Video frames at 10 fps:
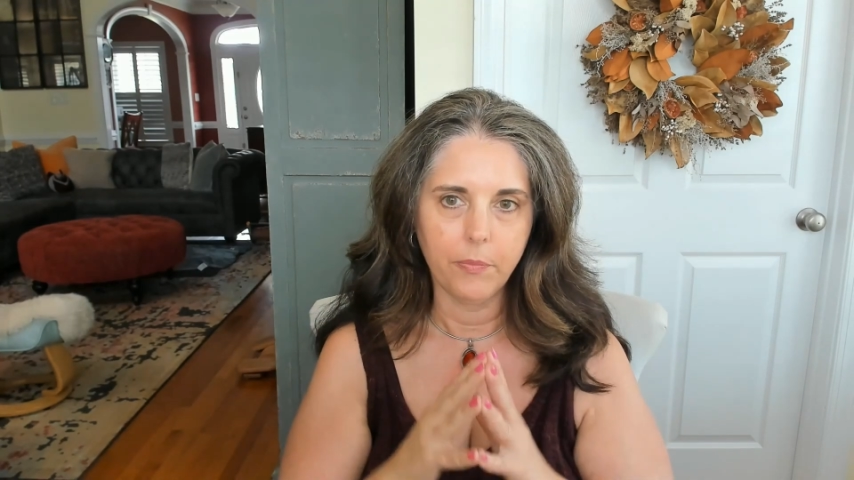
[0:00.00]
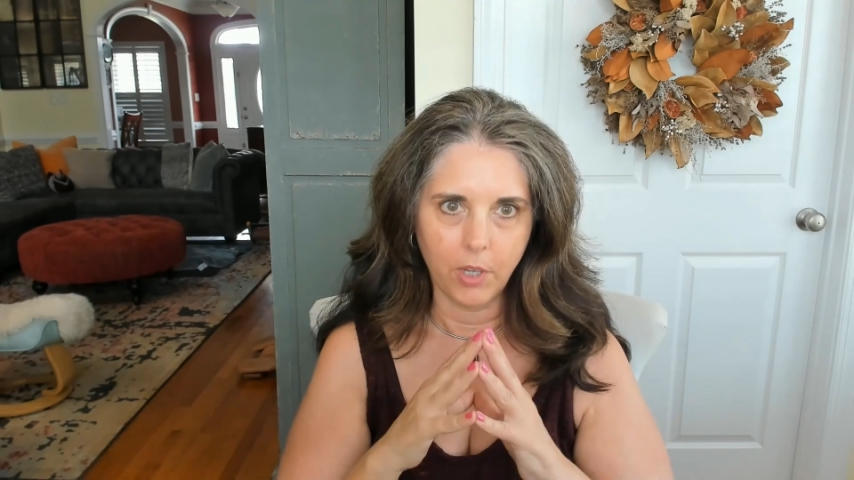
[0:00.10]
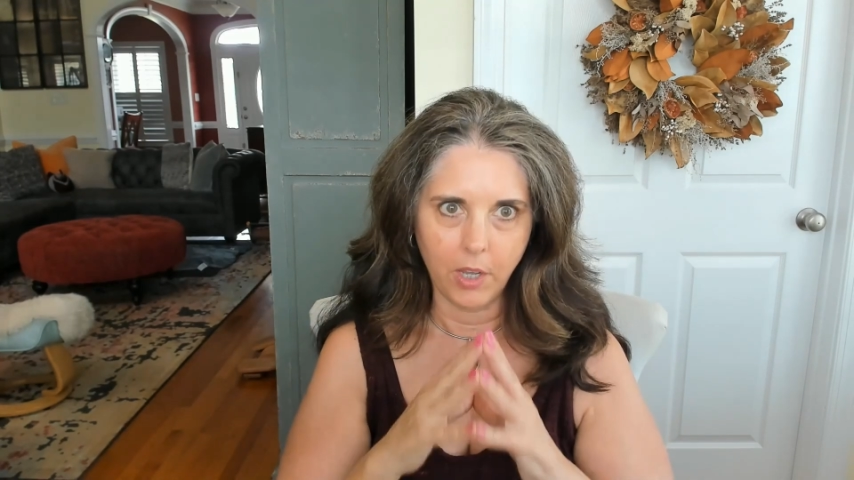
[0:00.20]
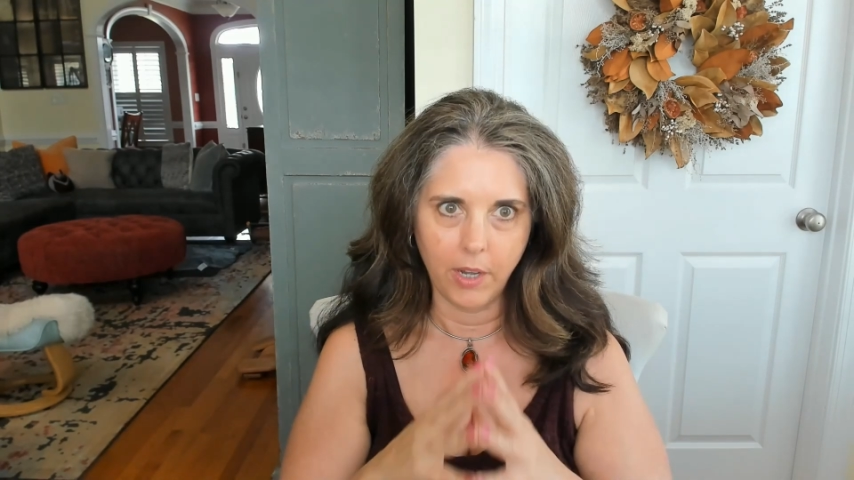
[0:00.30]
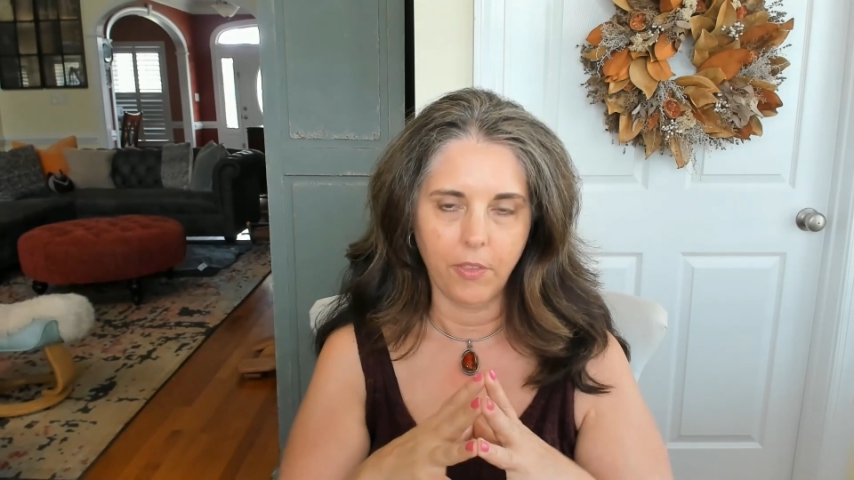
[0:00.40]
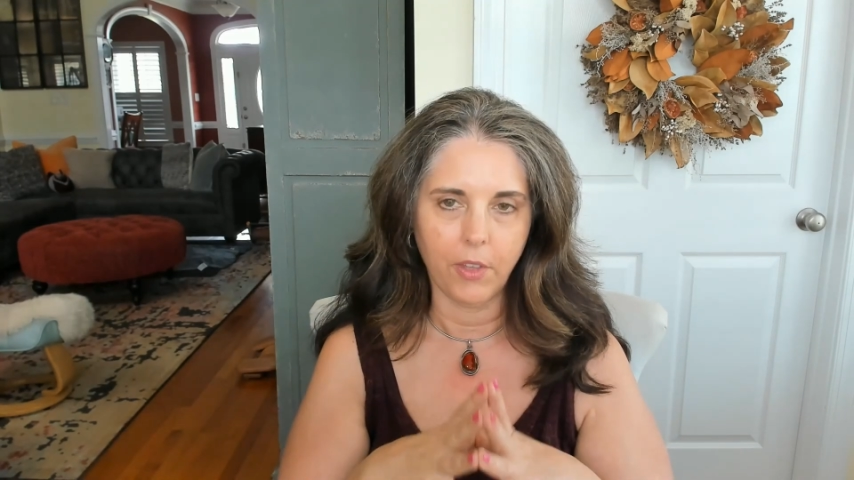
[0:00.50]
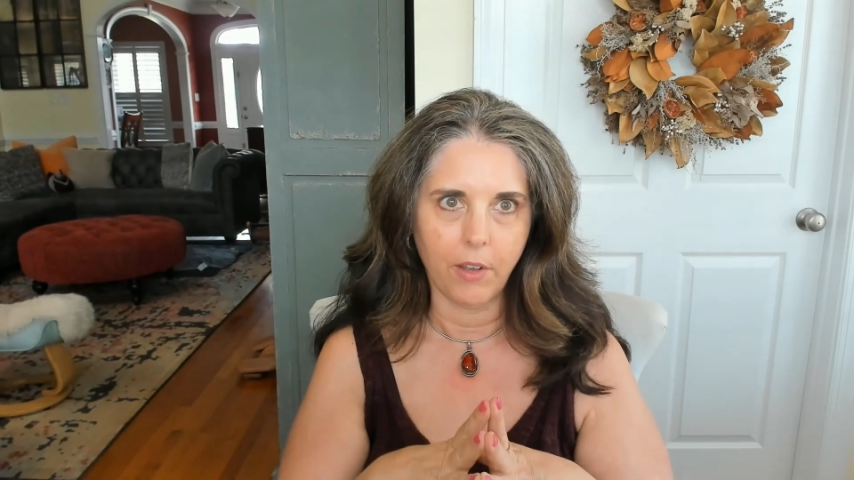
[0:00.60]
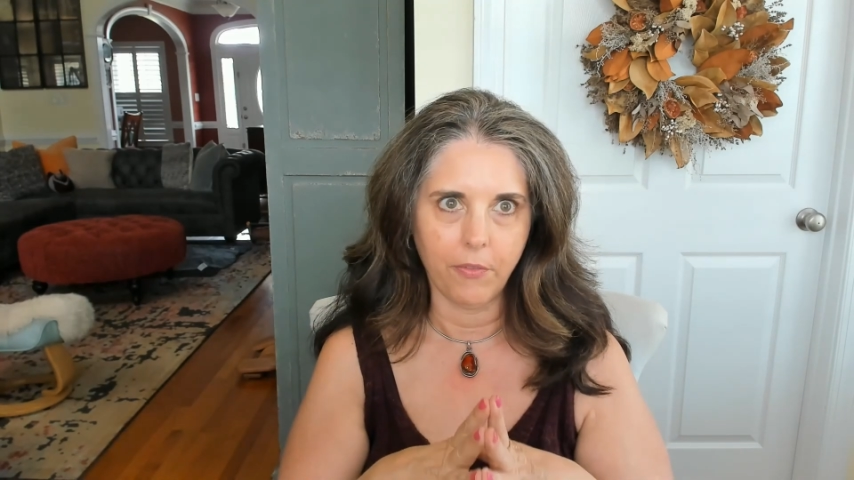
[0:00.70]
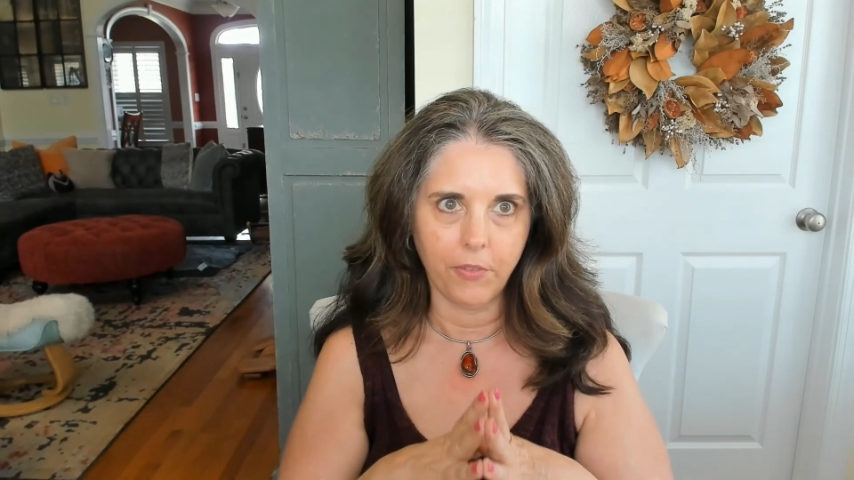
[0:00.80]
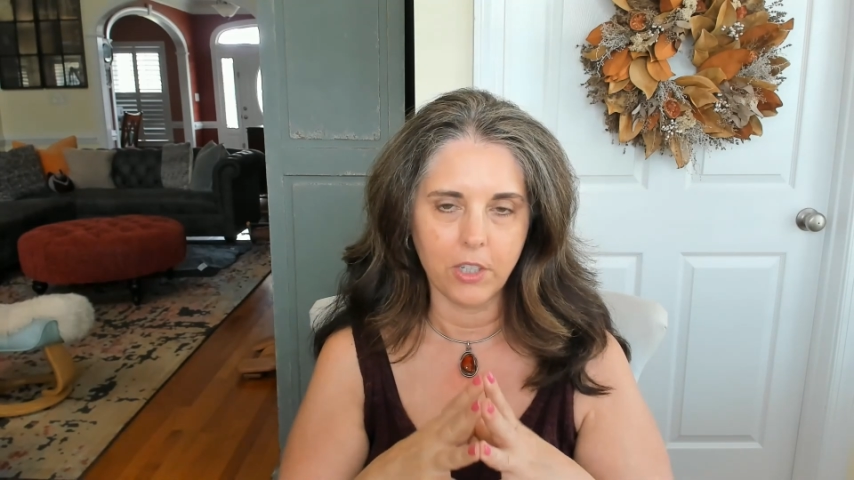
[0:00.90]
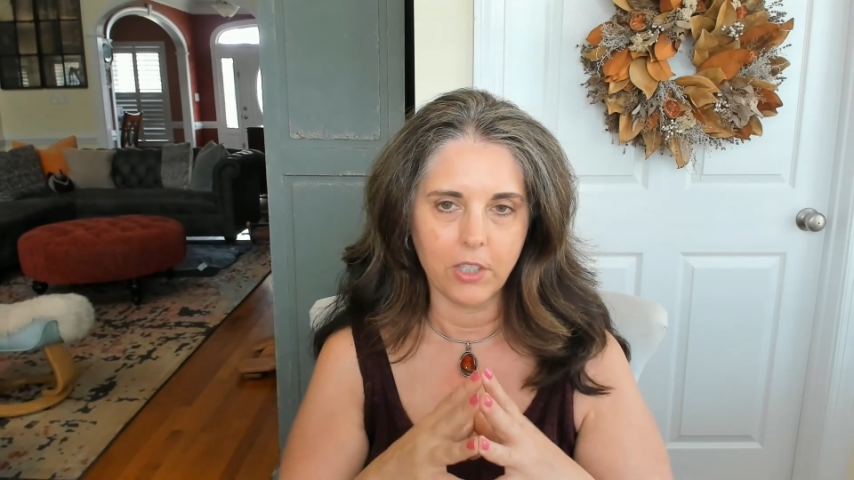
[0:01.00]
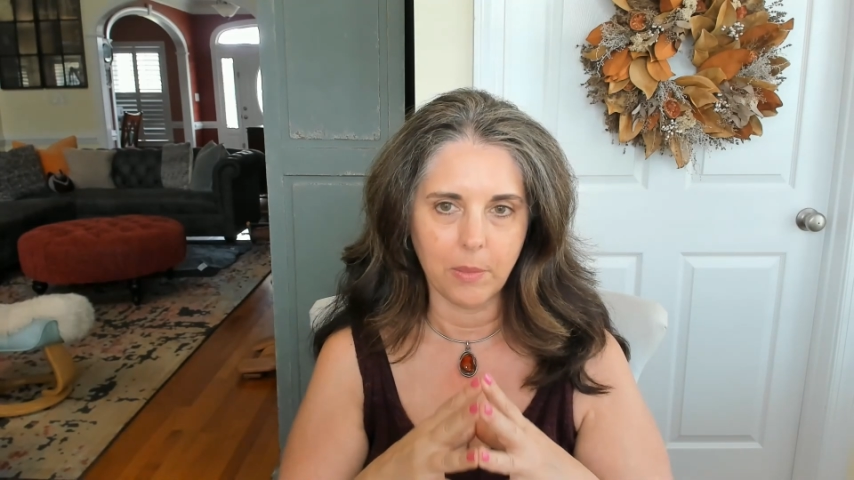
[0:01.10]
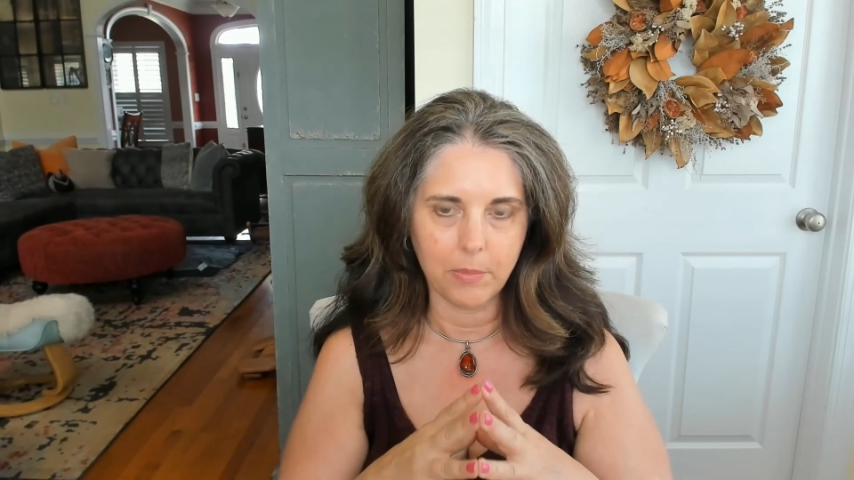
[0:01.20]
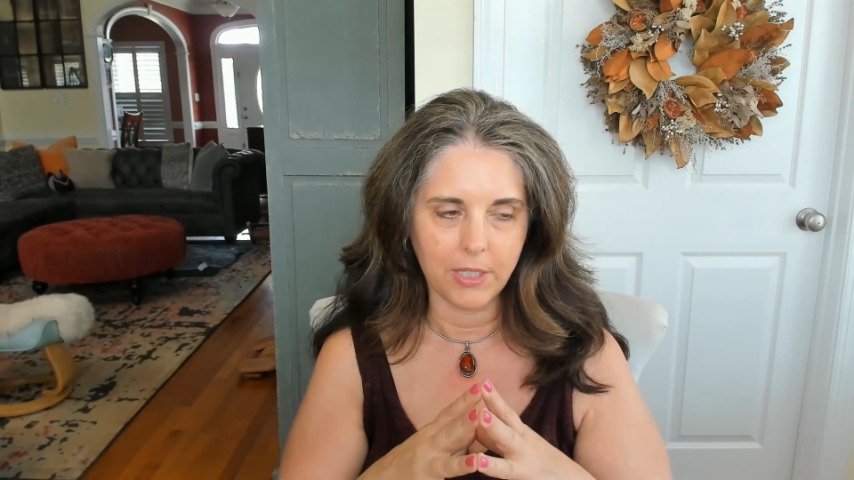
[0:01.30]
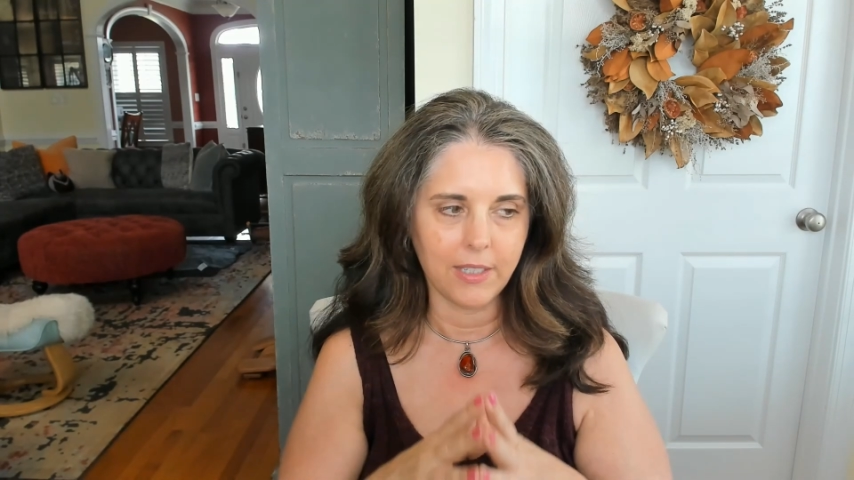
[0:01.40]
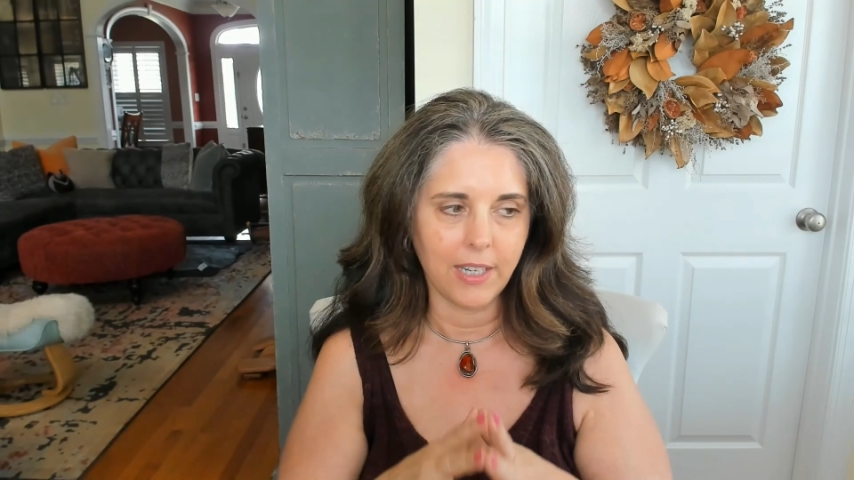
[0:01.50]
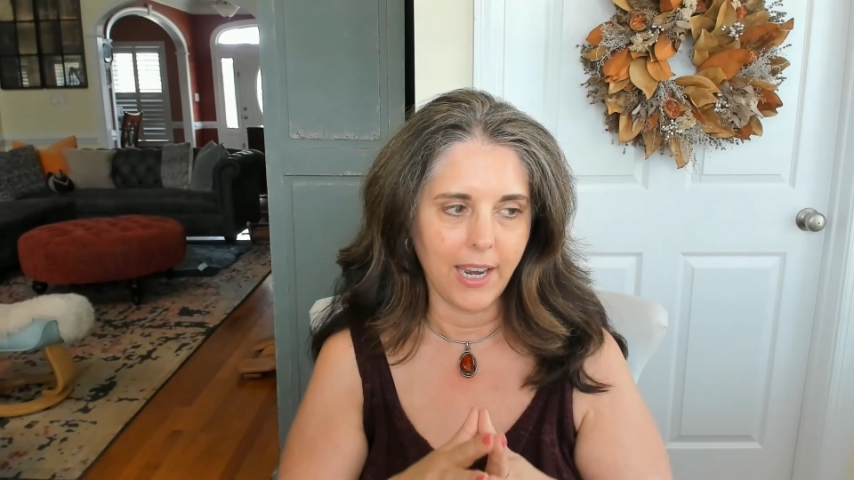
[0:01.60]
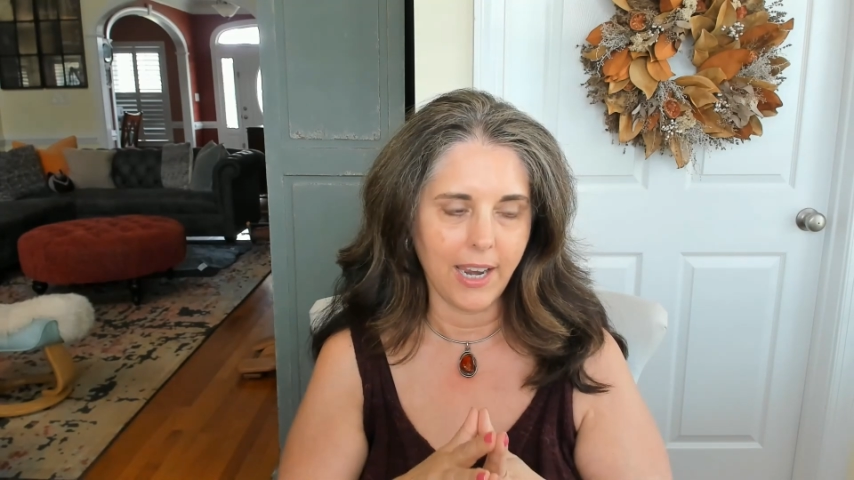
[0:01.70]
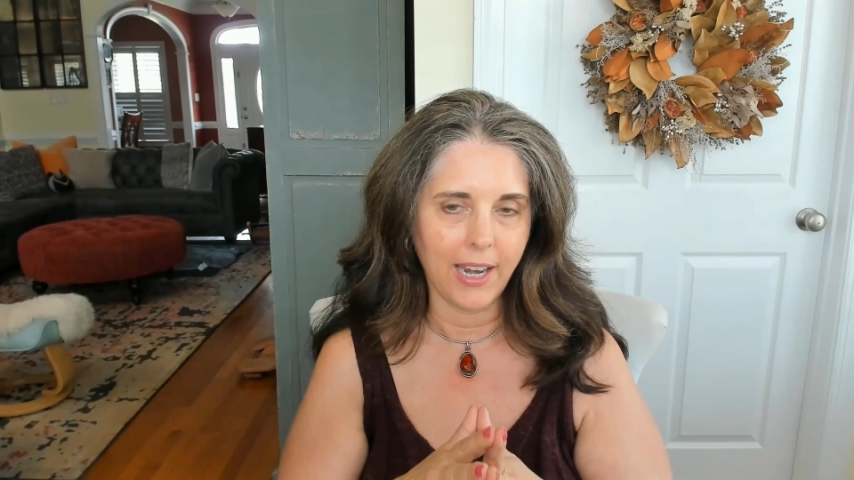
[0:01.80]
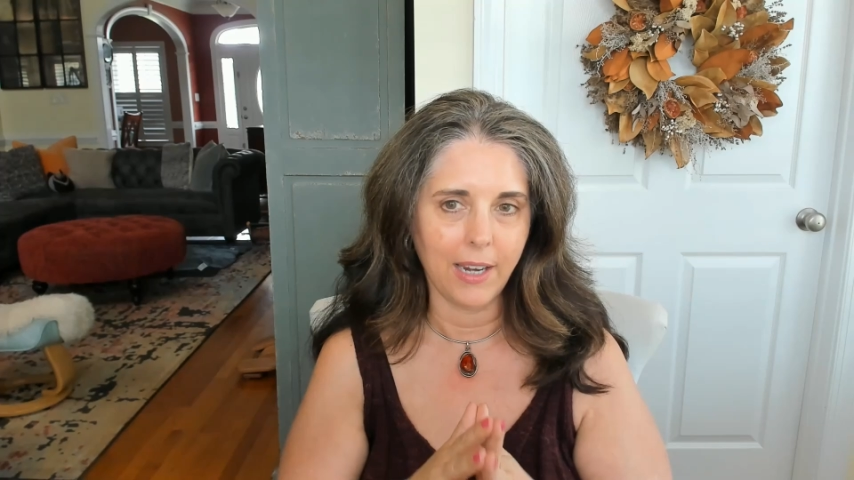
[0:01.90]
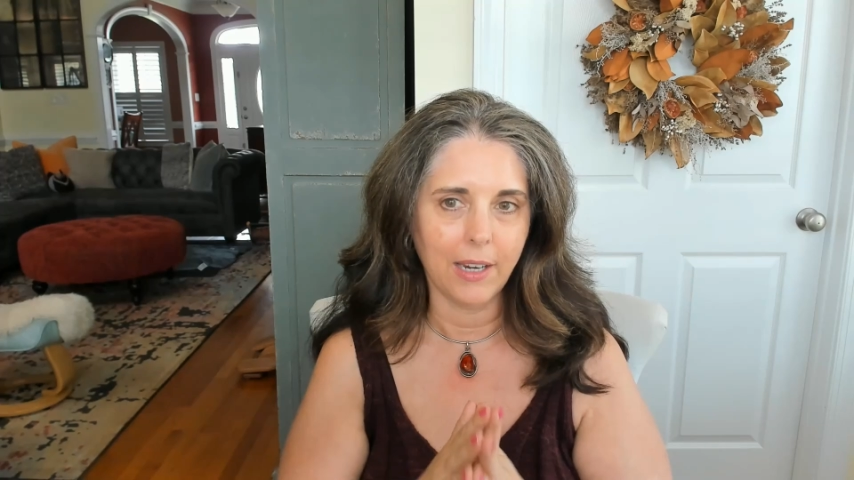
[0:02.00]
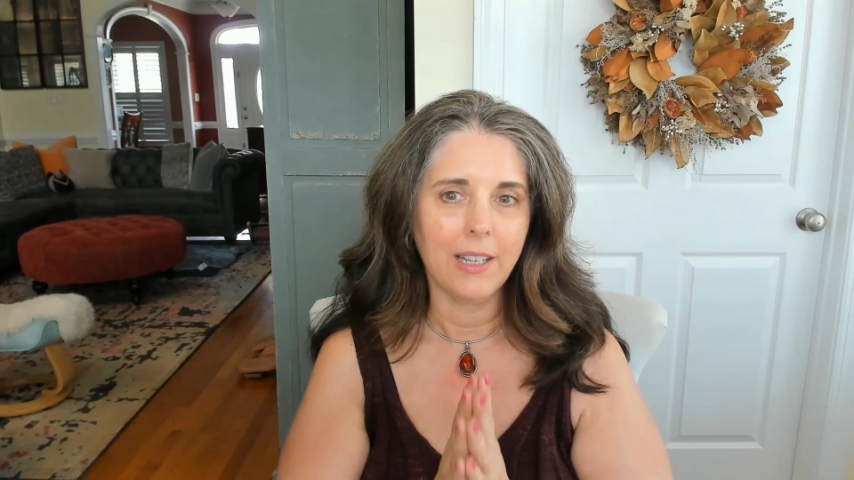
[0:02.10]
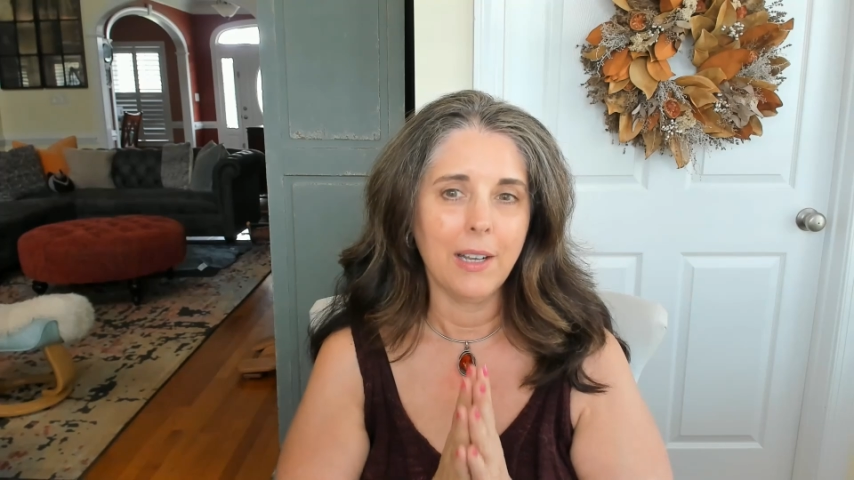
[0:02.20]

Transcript: on it that I'll finish up today,